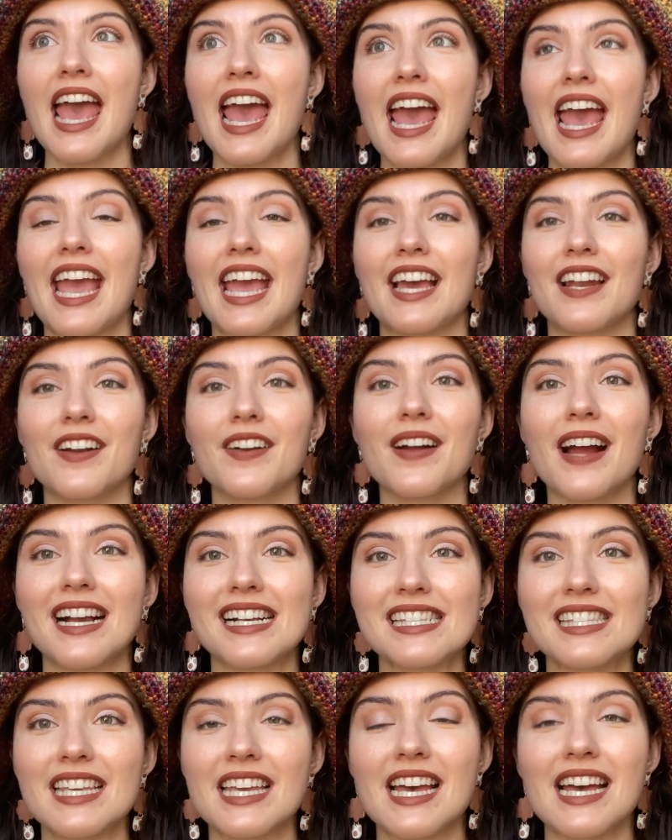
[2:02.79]

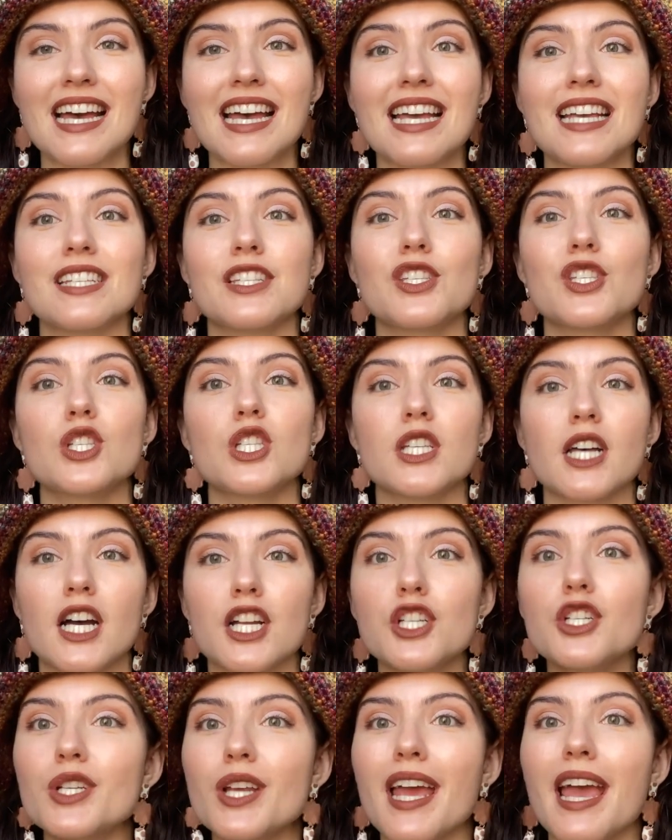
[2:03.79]
Anorexia is
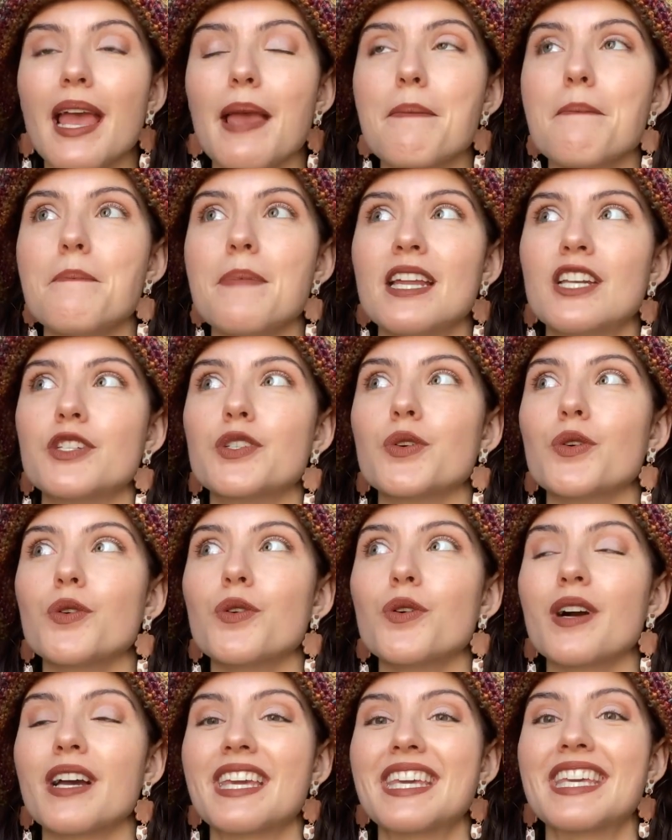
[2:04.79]
such a
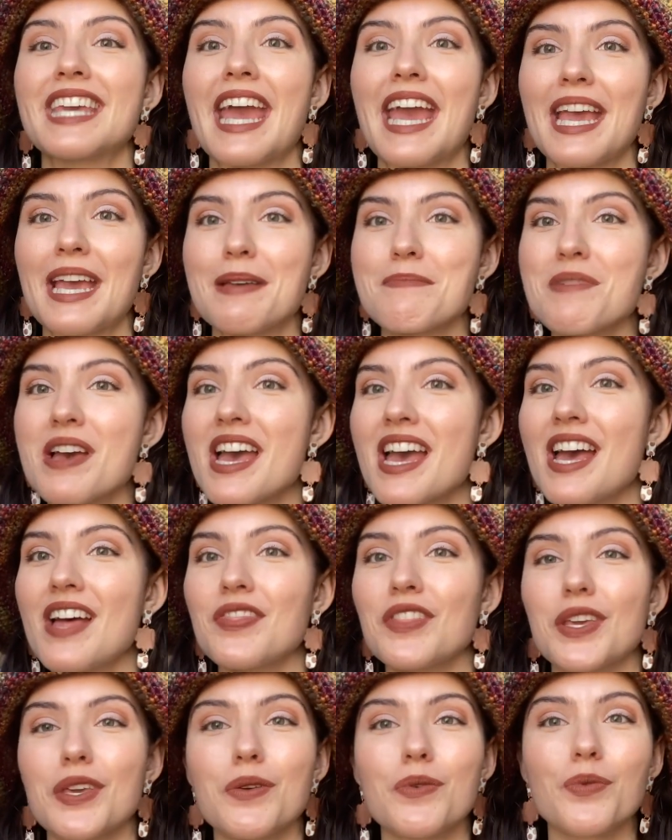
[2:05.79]
mental game
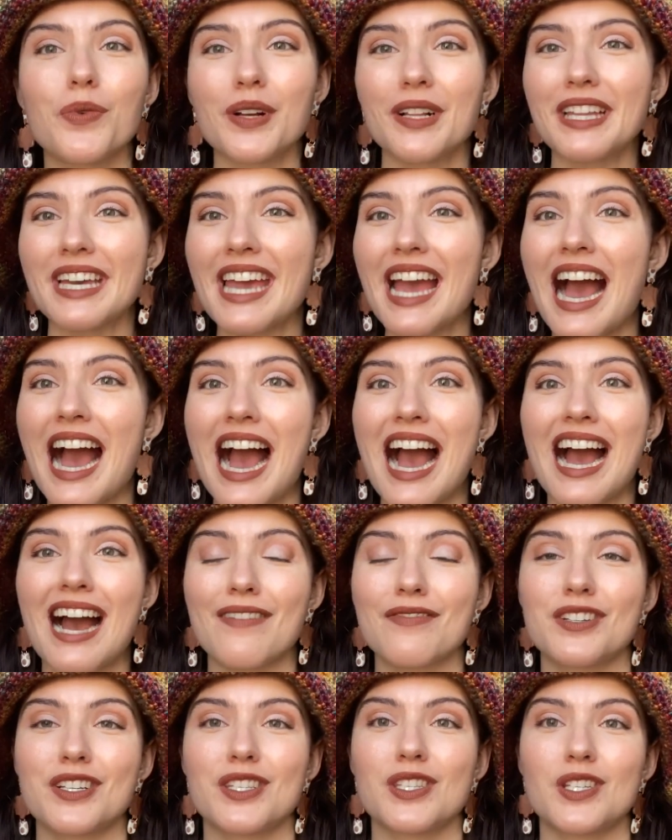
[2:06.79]
that you really
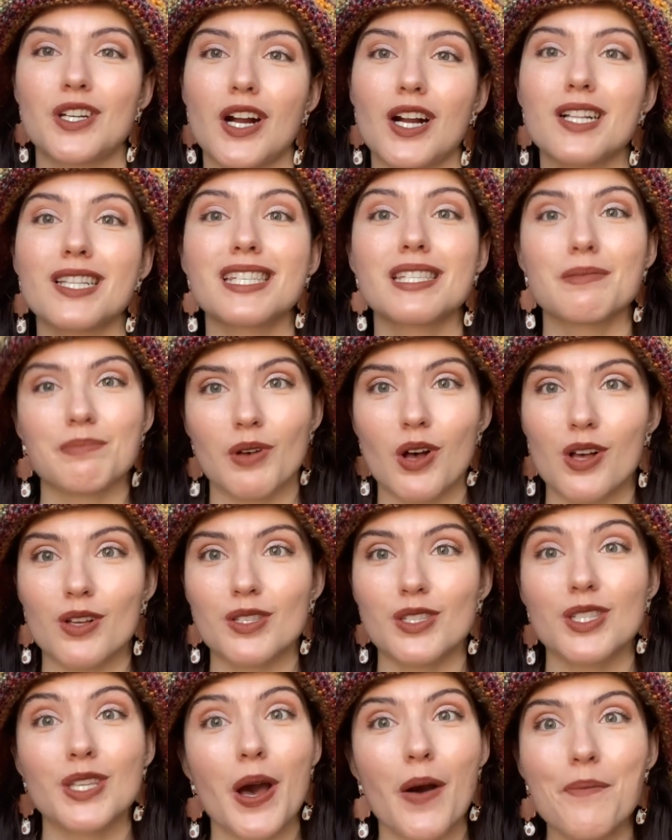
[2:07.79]
have to start small.
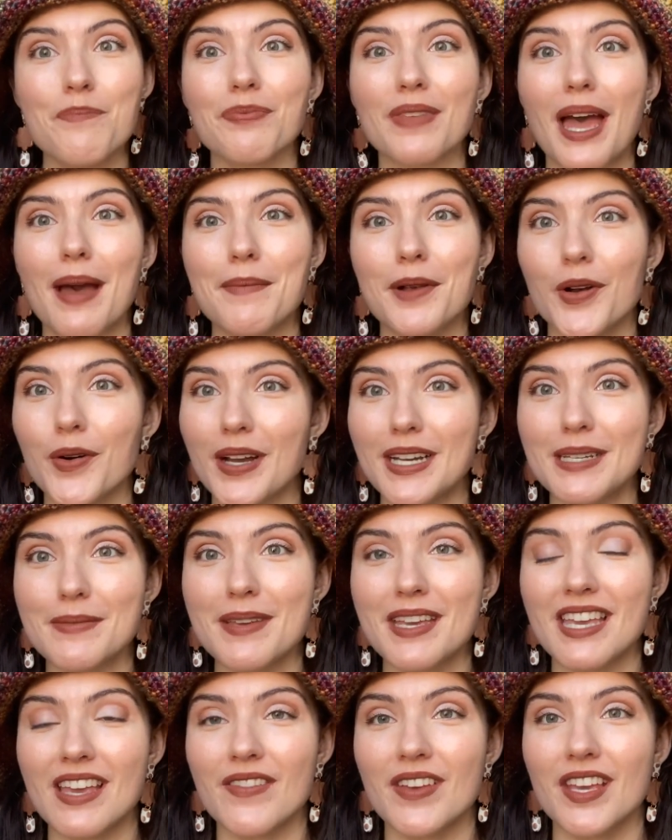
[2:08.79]
So I'm going to
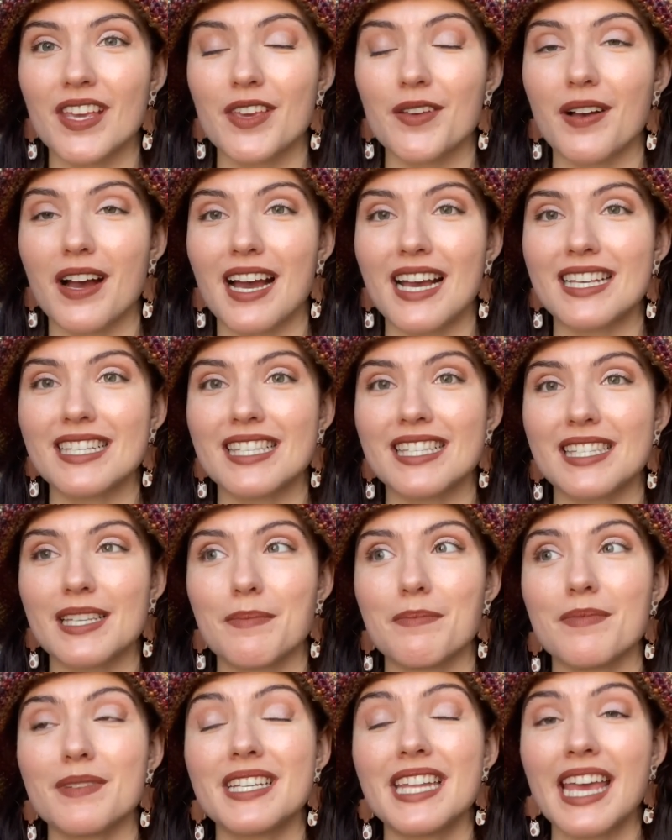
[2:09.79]
be giving you guys
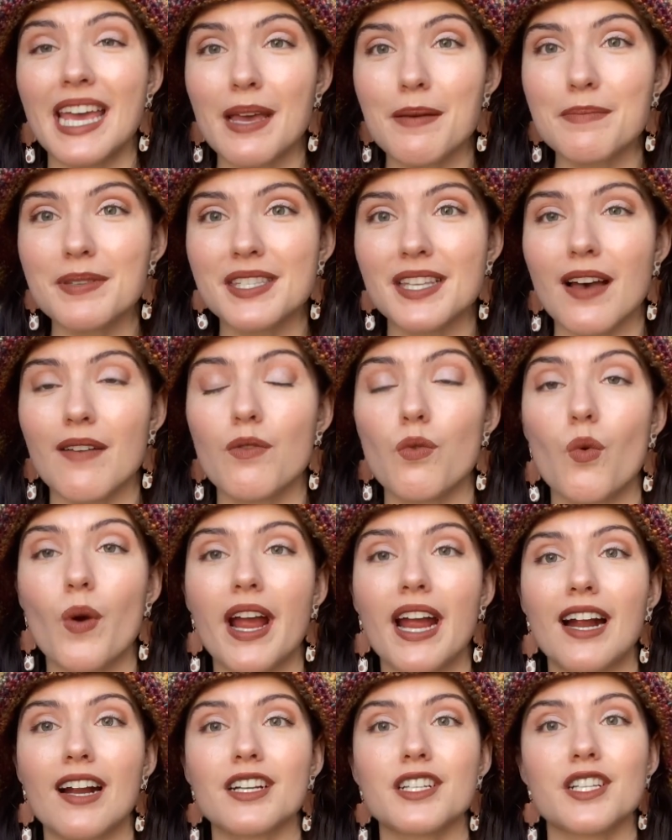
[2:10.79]
some tips of
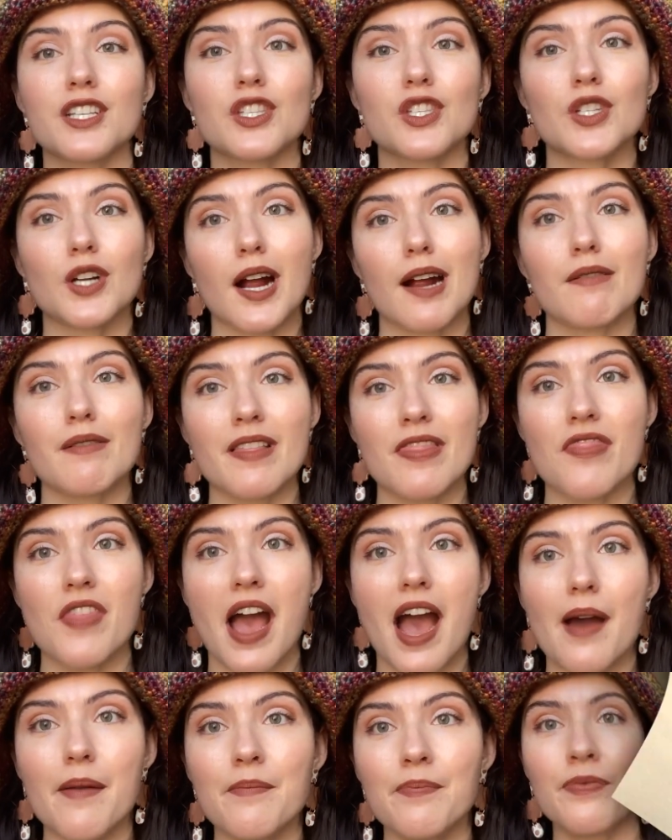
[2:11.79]
where to start with
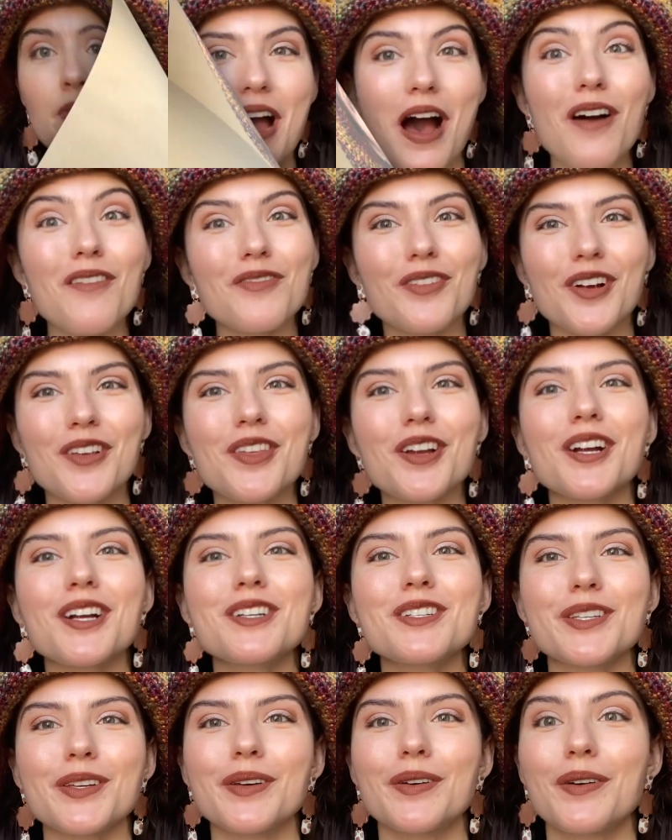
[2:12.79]
that. So without further
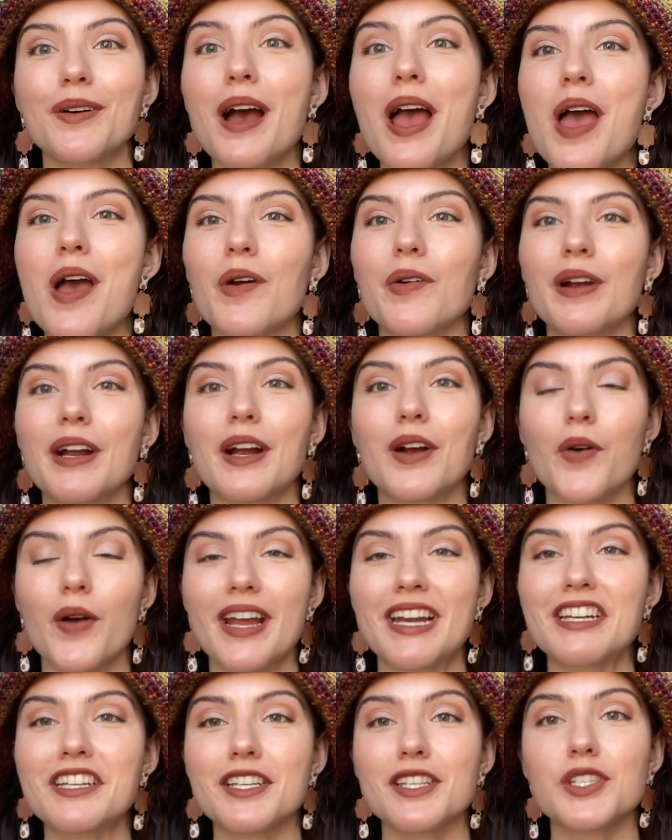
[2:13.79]
ado, we're
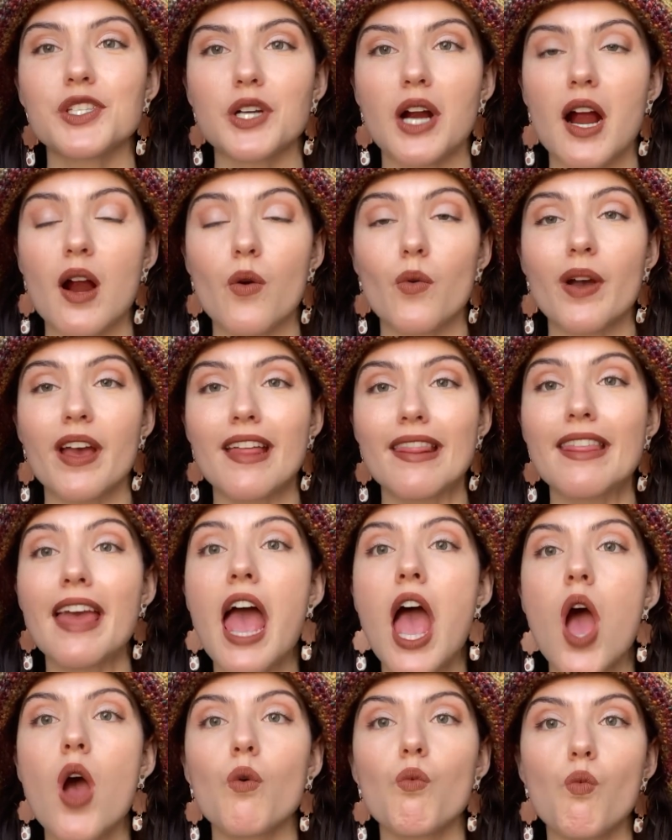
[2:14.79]
going to start with
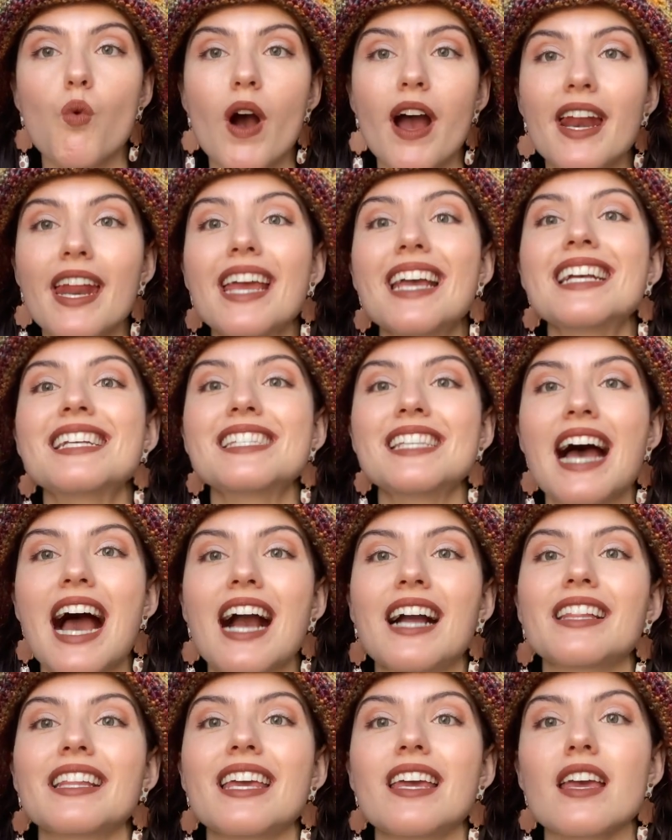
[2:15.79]
what
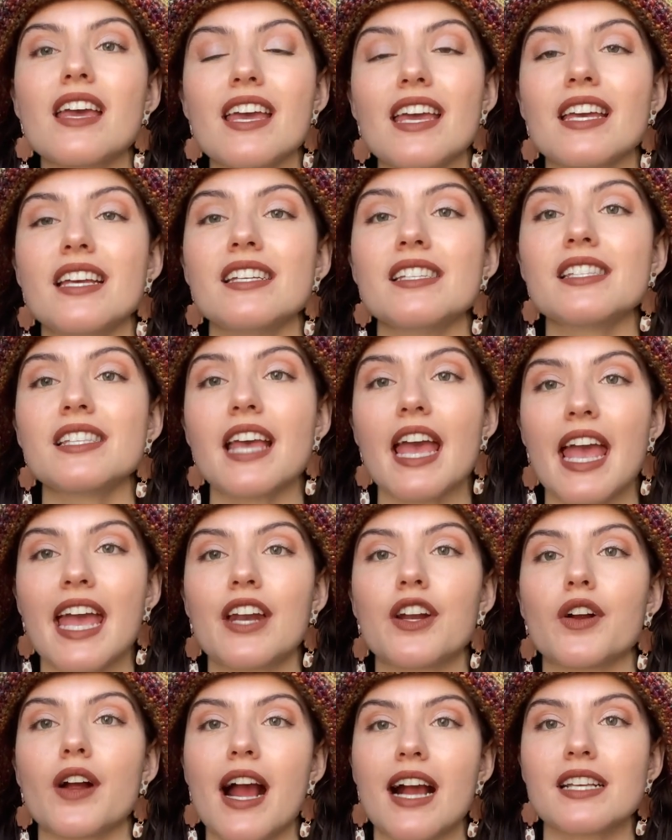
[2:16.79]
exactly is
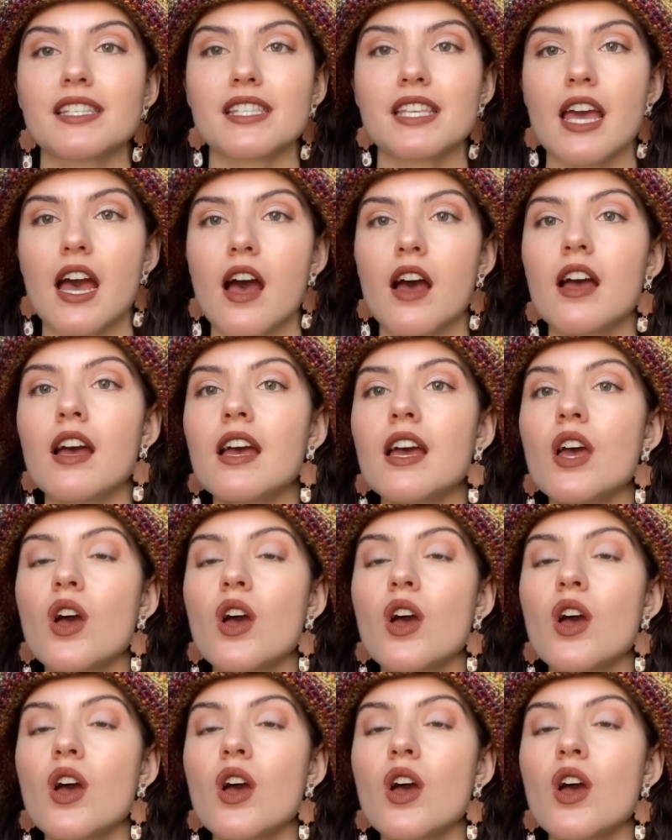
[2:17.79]
anorexia.